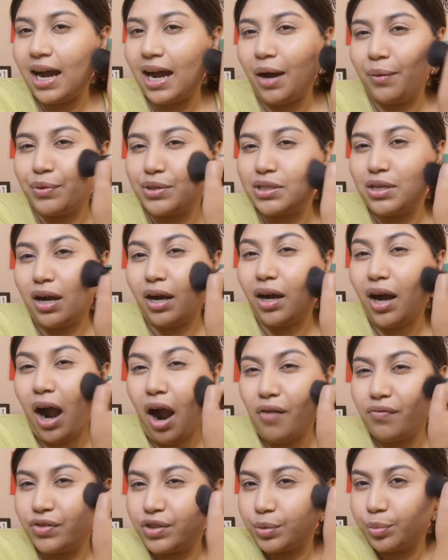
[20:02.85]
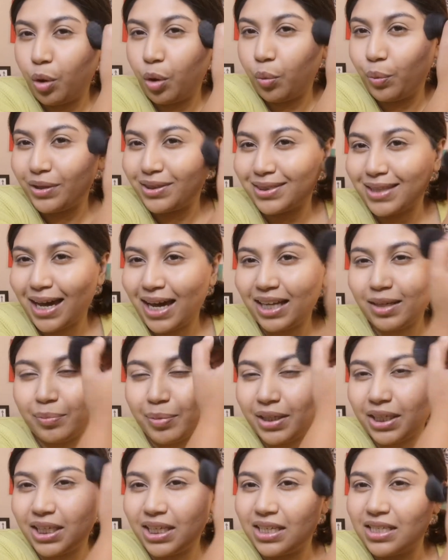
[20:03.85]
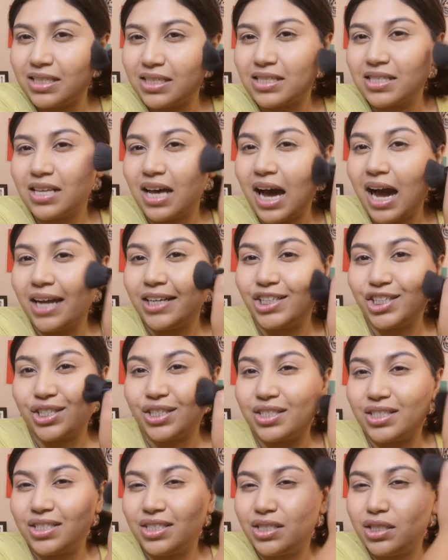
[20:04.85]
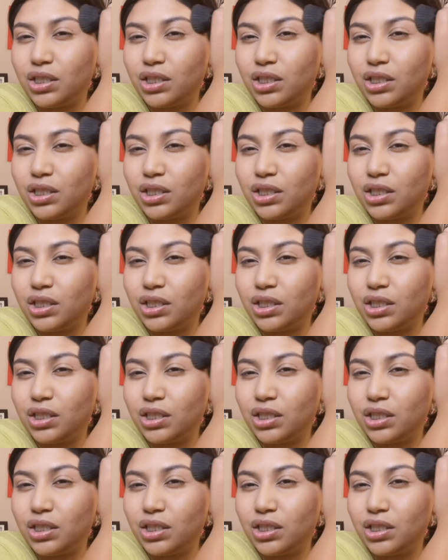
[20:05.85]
I was not comfortable with that because I just